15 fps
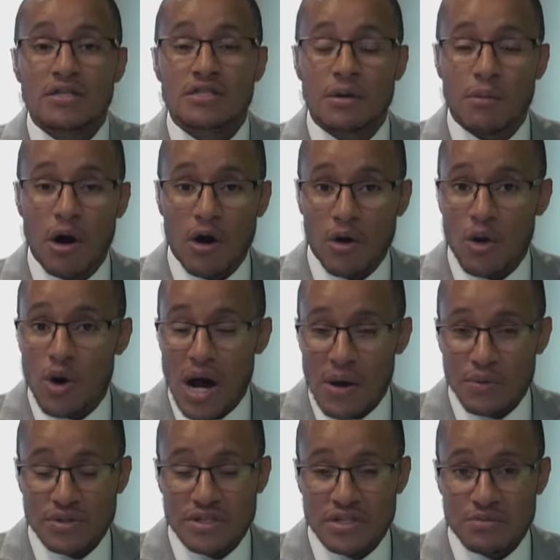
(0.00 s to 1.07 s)
Tomorrow,
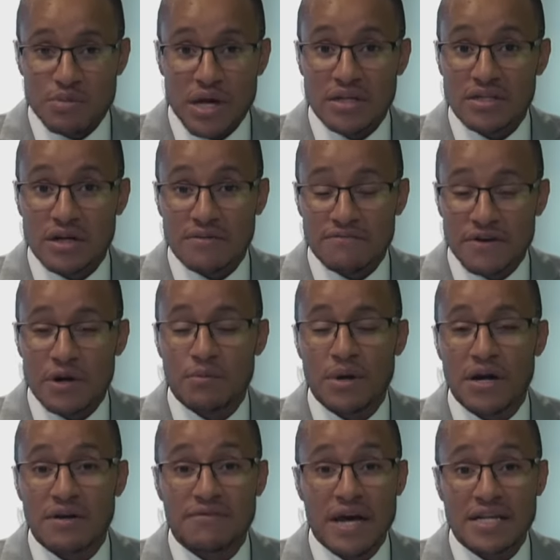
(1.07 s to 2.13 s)
I would suspect a fair
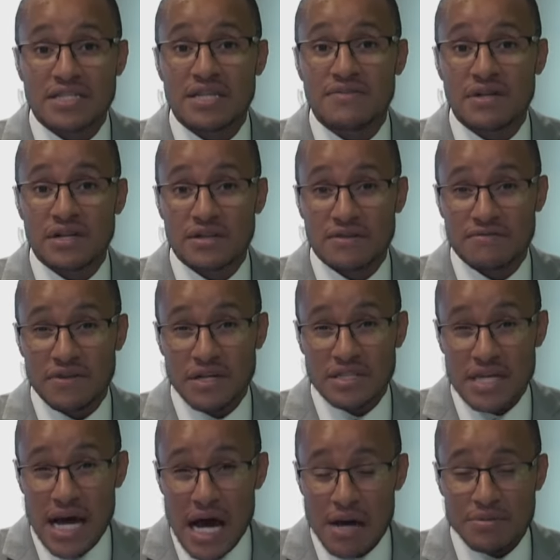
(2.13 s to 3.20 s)
amount of activity in the
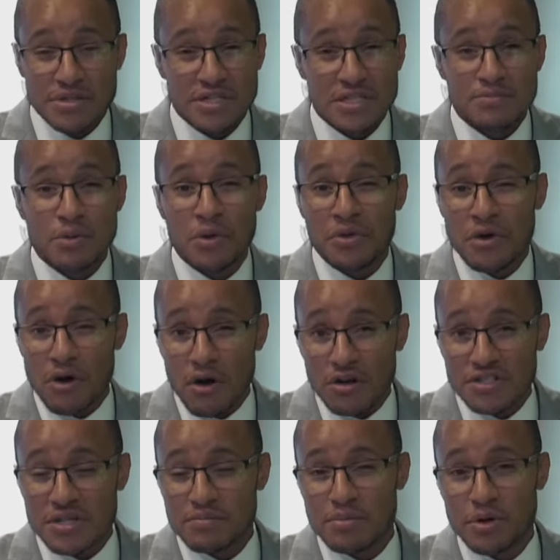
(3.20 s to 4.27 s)
VIX options, both
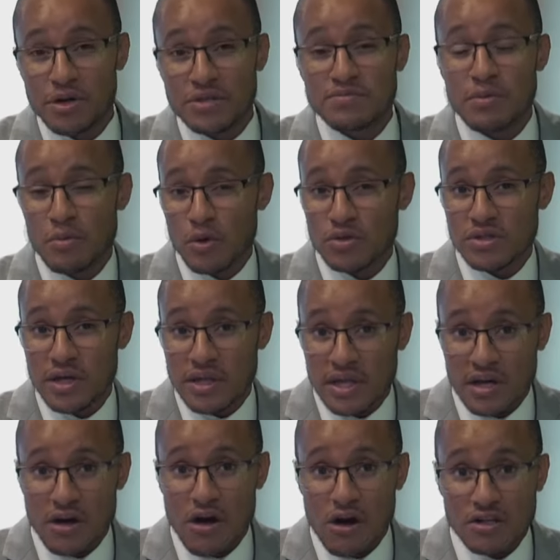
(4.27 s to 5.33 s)
calls and puts, but most
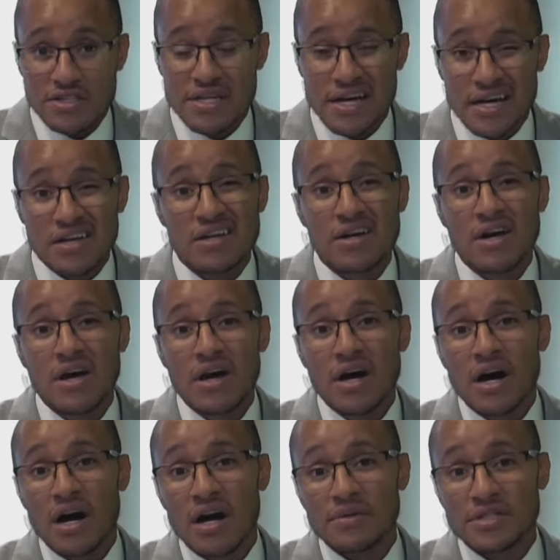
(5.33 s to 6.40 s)
likely call side
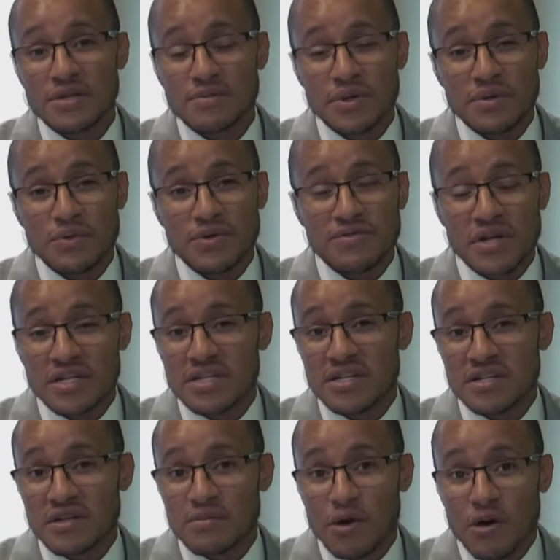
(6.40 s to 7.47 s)
uh, to be
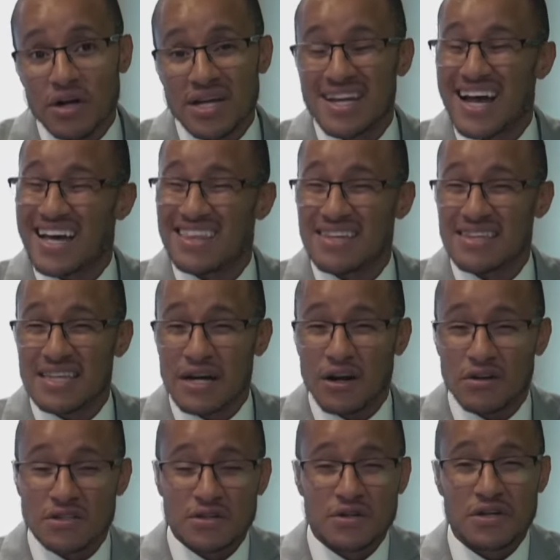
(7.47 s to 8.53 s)
reflected in the market. I think that
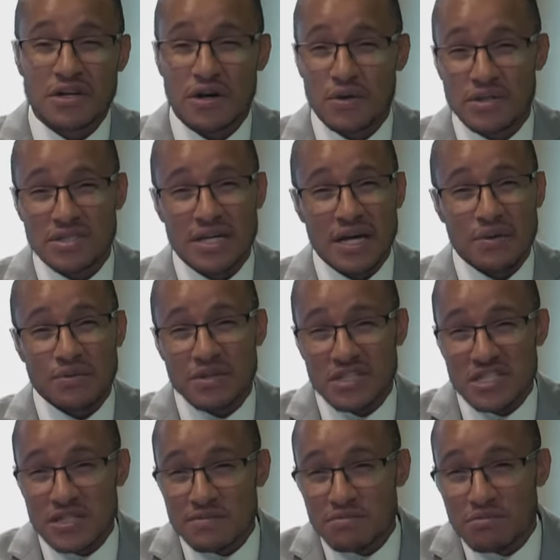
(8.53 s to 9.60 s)
also could coincide with a
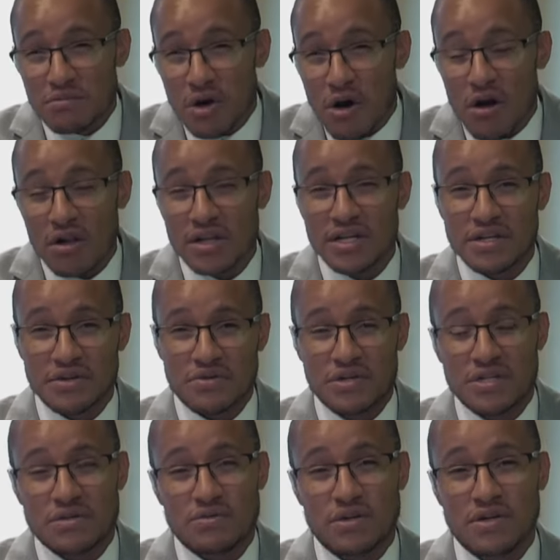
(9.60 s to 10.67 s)
small
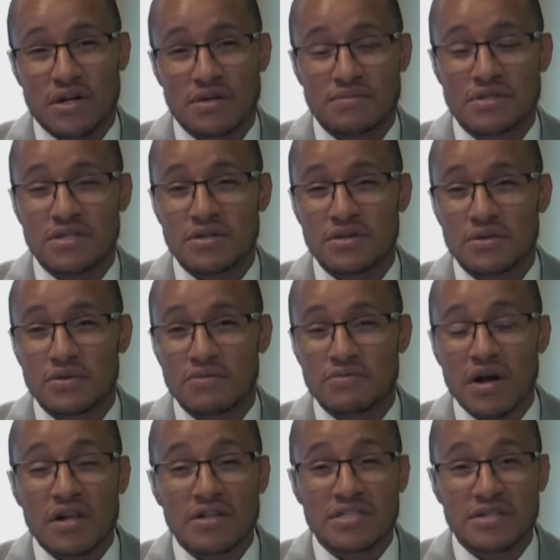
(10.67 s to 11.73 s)
increase when it comes to
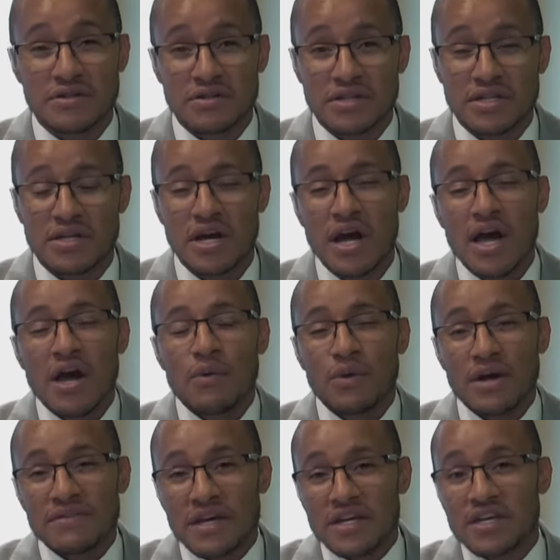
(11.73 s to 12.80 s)
volatility.
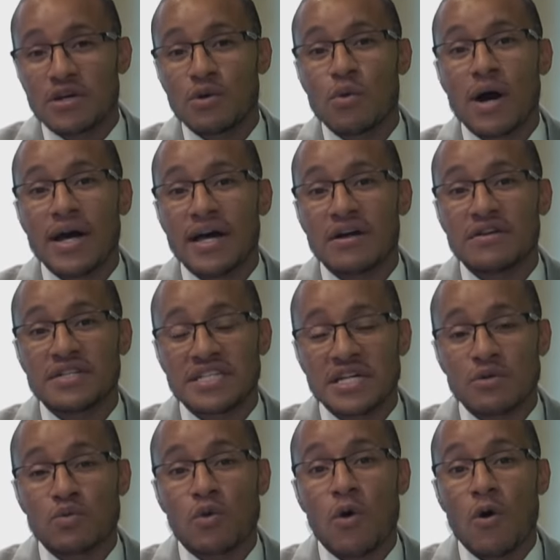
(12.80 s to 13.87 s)
We have the
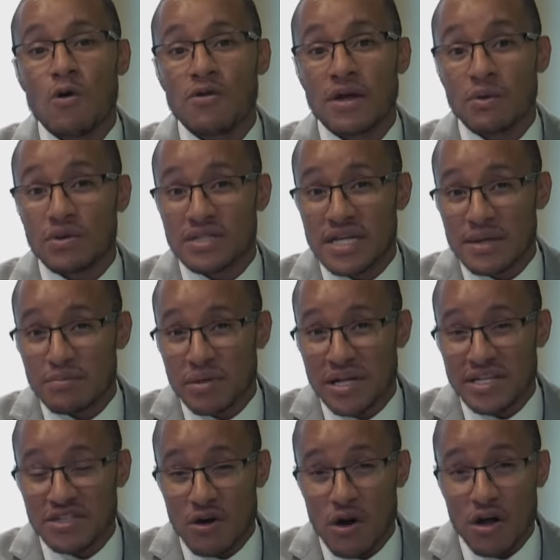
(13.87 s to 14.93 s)
QYLD roll that will take
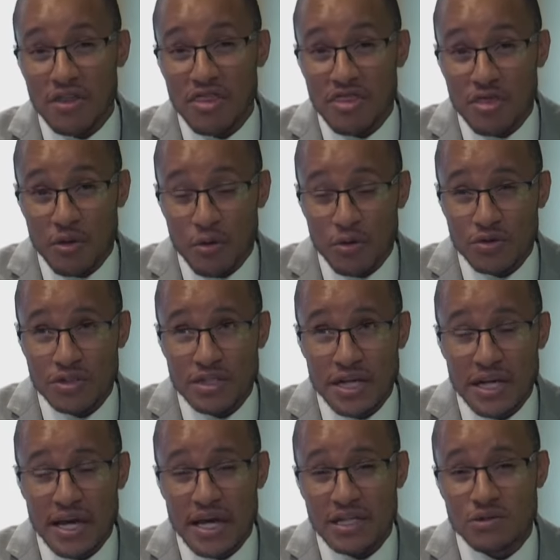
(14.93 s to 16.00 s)
place on
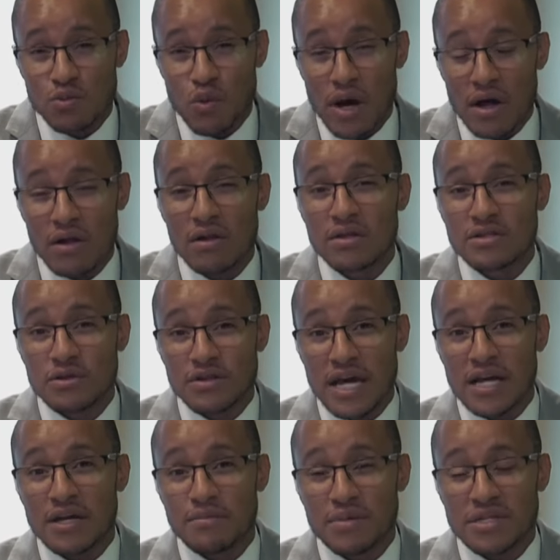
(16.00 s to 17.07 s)
Thursday as well. So
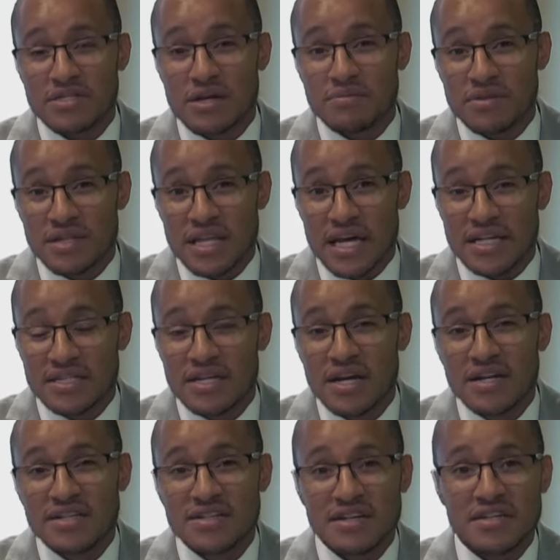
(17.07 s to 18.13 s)
that could be something that
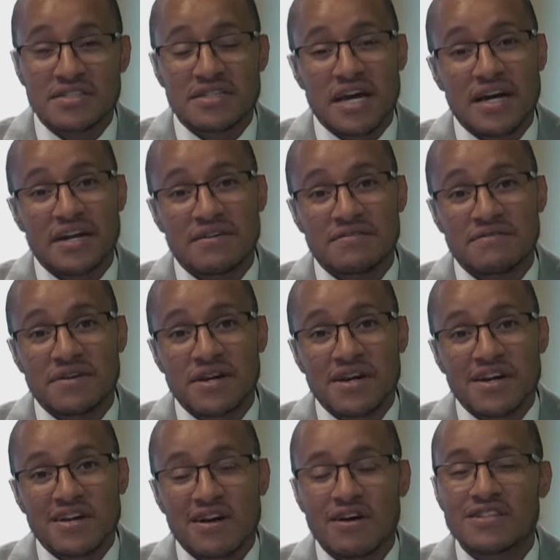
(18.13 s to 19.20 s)
does kind of
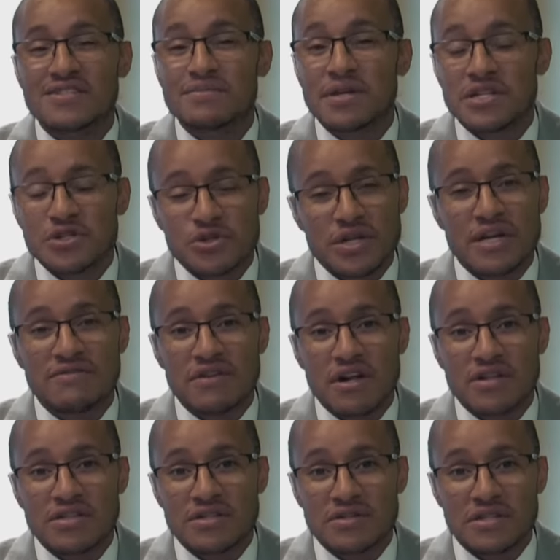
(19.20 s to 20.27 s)
cause some intraday
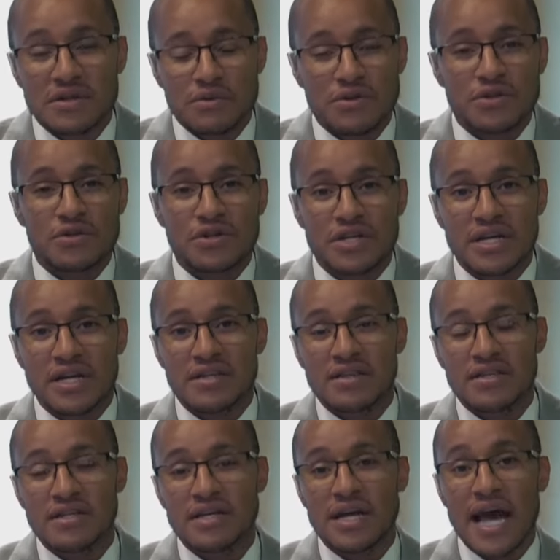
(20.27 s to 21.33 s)
volatility when you're looking
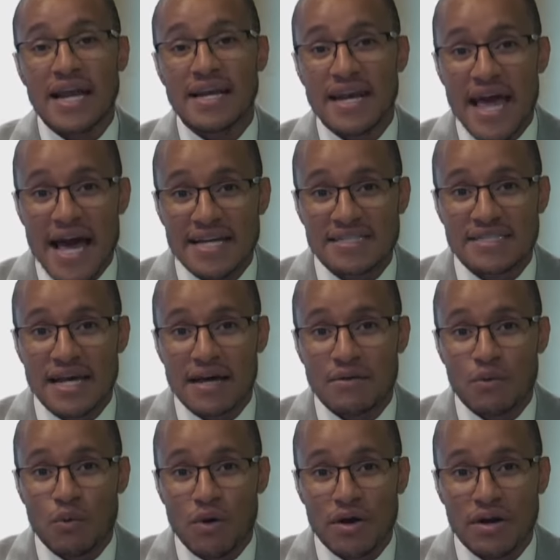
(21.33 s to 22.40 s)
at the
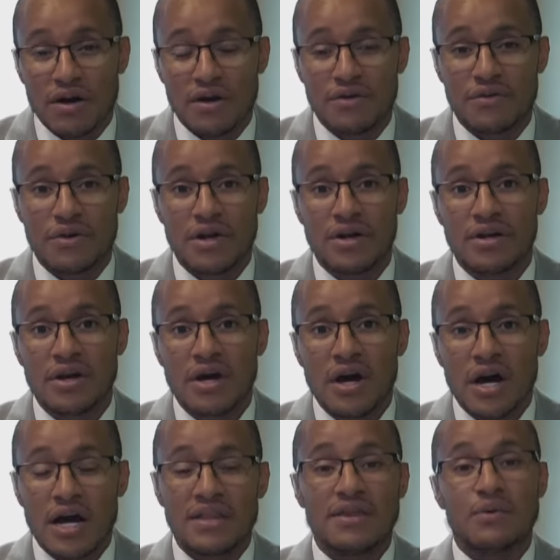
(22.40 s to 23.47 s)
Nasdaq 100,
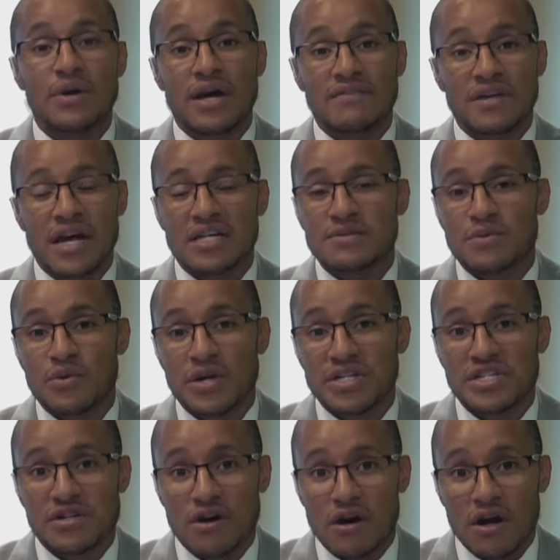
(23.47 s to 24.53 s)
uh, and then we have the
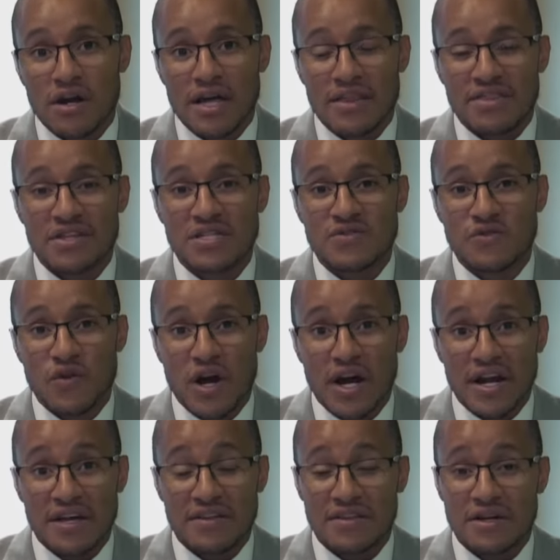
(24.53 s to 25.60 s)
expiration on this
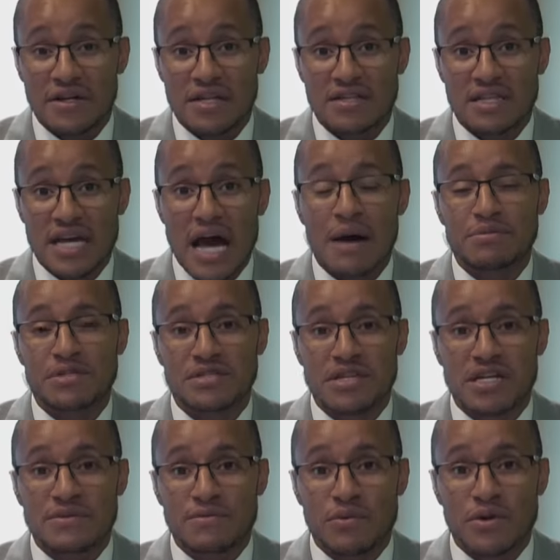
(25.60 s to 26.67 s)
Friday, the the
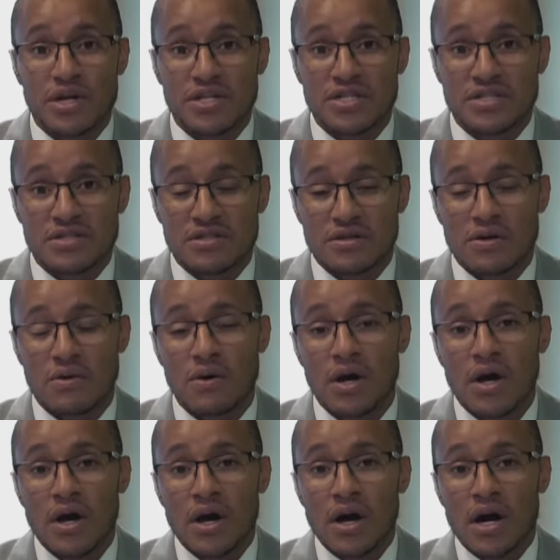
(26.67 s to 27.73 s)
options expiration. So
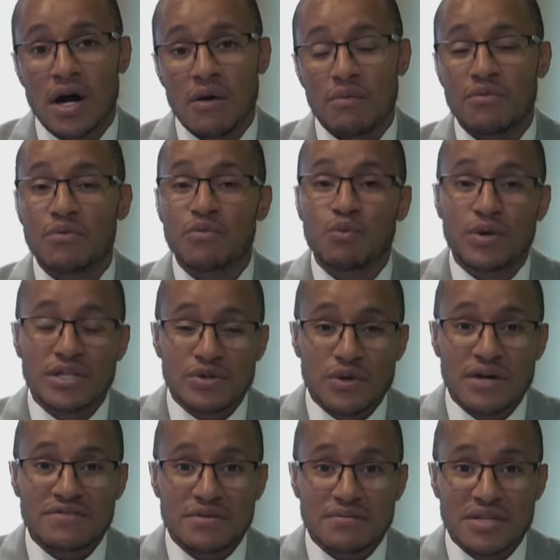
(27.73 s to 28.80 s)
uh, we
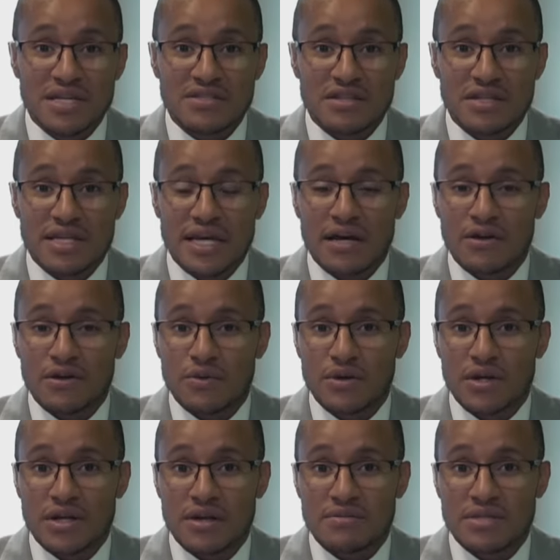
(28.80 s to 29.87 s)
do have some things on the calendar
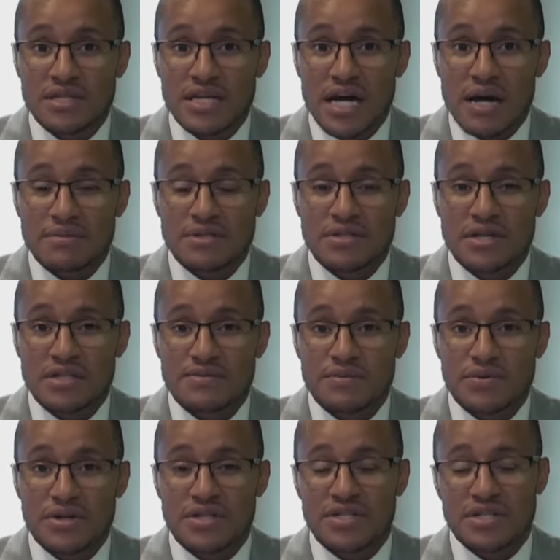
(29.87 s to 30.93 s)
when it comes to the options
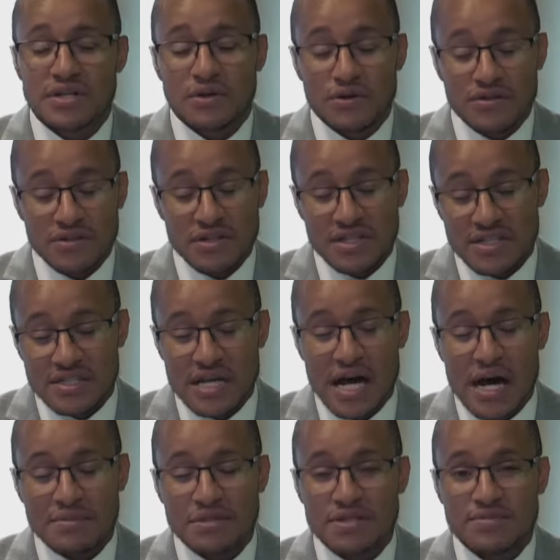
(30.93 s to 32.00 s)
expiration, or at least
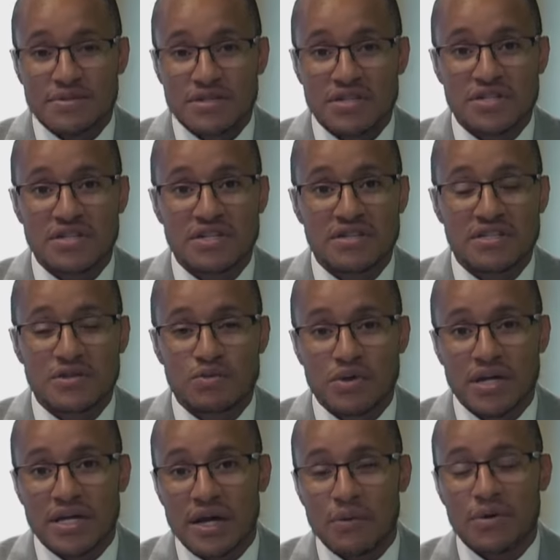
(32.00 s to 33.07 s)
options positioning this
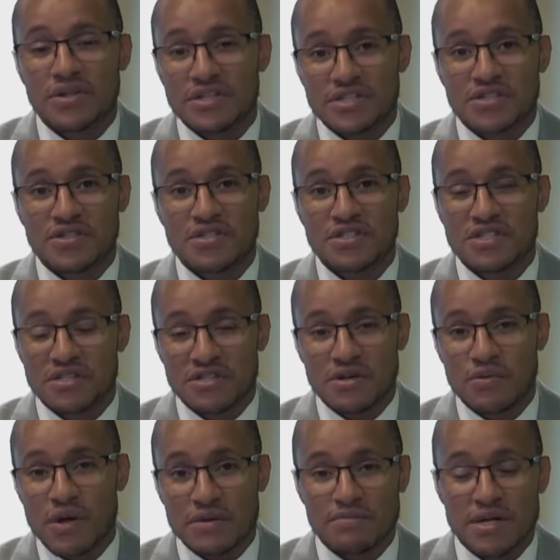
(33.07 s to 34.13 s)
week. I wanted to just, just
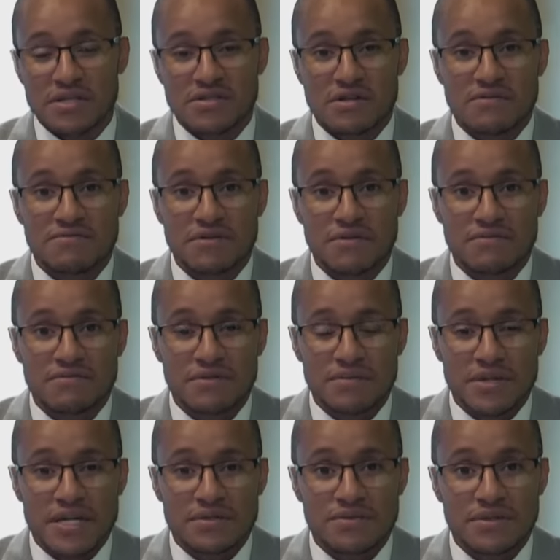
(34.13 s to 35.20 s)
correct myself from
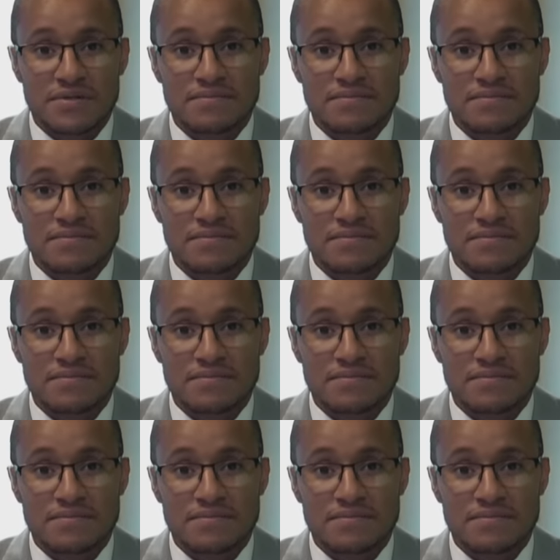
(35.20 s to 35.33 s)
from last